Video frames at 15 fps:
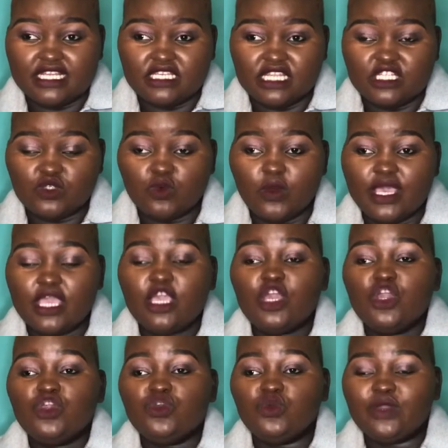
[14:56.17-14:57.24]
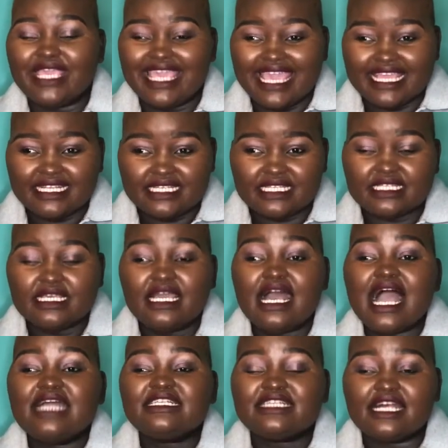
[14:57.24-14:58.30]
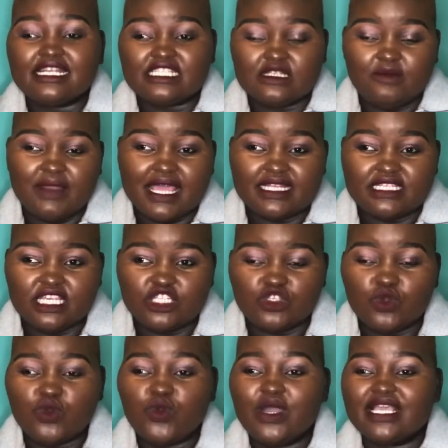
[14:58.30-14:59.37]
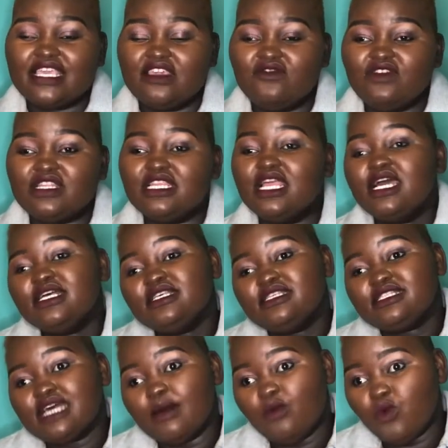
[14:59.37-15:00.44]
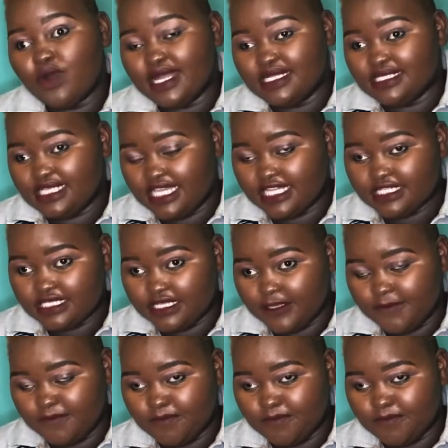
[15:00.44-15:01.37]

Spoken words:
That's where you get transplanted, so you are given someone's kidney.